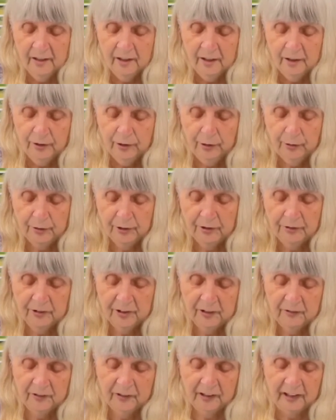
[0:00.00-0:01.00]
You don't
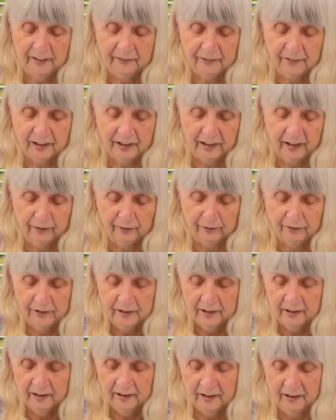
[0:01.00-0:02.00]
even have to have
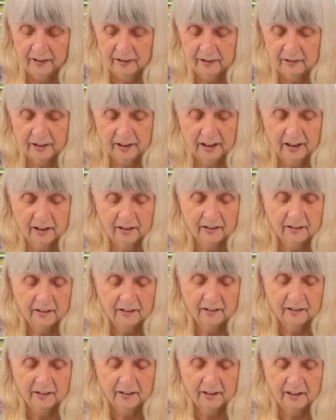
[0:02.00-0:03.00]
a Cricut
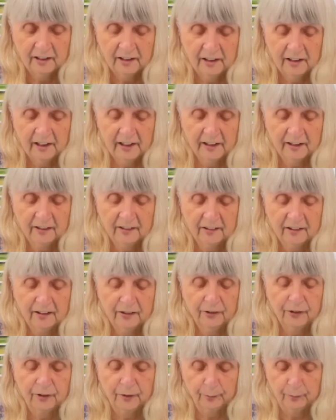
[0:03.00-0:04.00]
Access
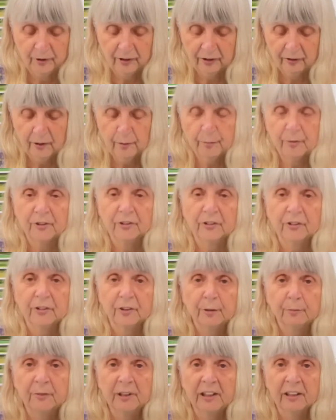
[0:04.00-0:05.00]
subscription to
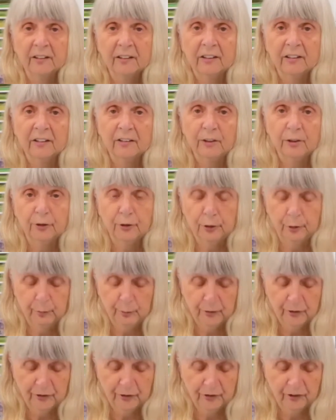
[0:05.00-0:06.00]
make this tissue
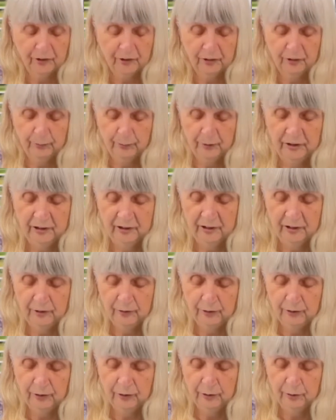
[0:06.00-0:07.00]
box, if
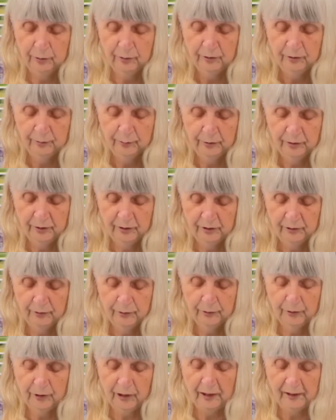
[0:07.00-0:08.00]
you,
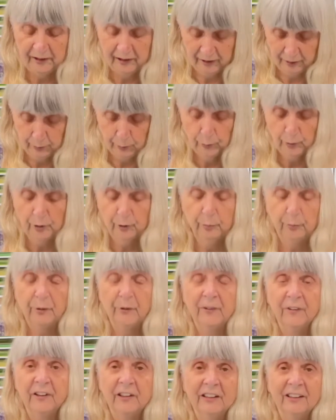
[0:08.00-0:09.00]
and I will put
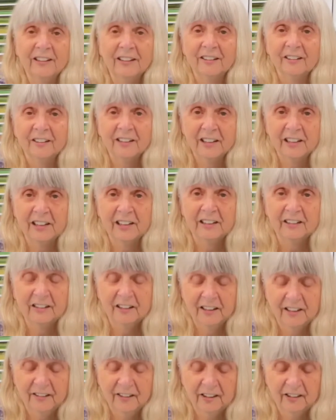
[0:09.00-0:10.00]
the link again
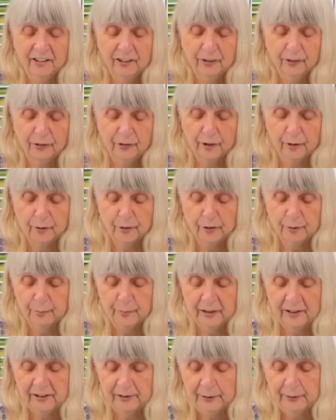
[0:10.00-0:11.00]
in the description
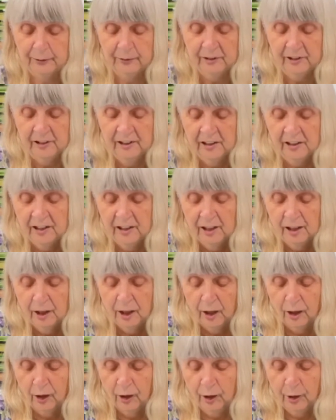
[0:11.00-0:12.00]
below,
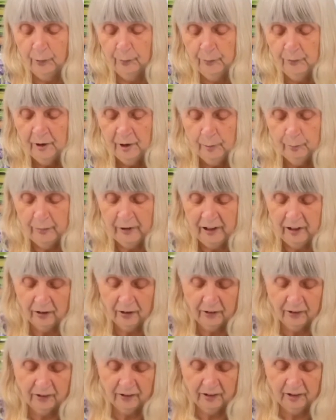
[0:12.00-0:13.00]

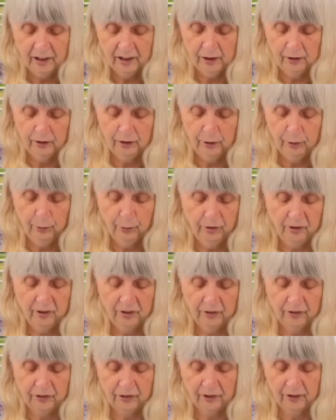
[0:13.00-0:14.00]
because it uses
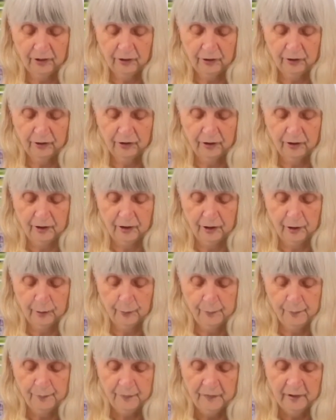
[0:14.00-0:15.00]
just
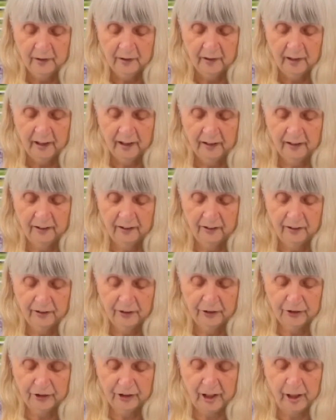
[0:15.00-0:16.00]

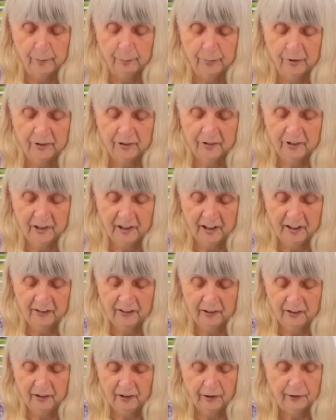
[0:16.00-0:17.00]
shapes that
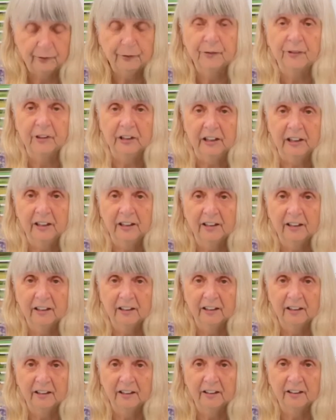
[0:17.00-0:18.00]
are free
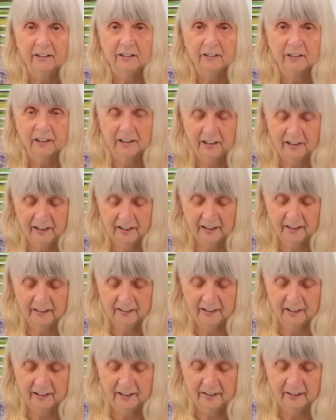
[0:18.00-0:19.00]
in Cricut
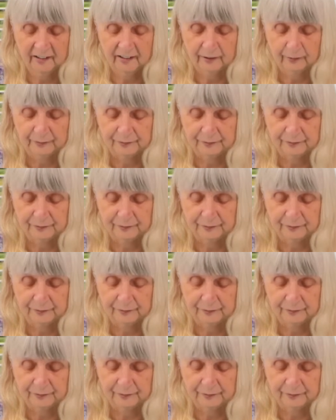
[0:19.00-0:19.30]
Access.